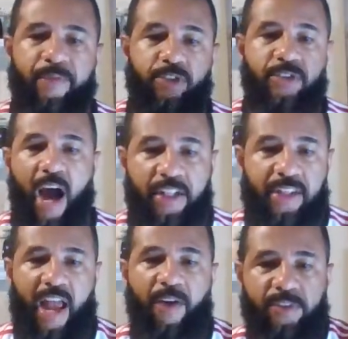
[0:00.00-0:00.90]
to
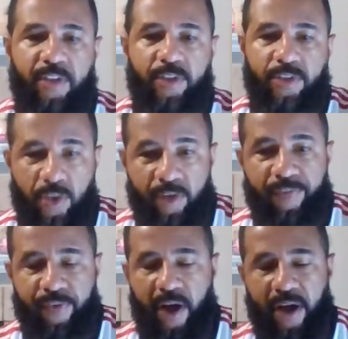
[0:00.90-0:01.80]
not have
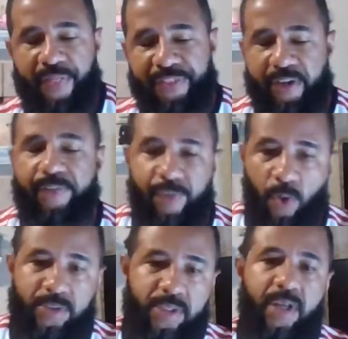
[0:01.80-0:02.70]
their
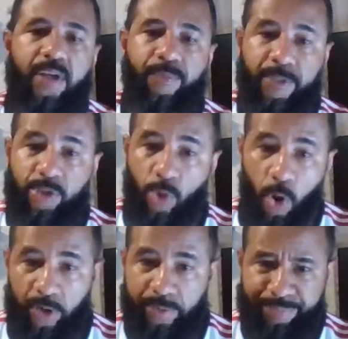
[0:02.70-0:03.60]
votes
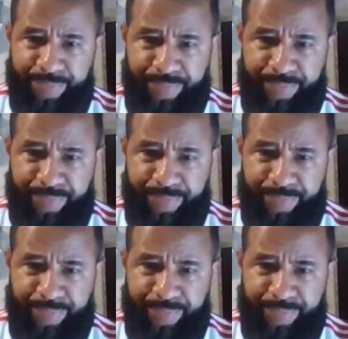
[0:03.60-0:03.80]
restored,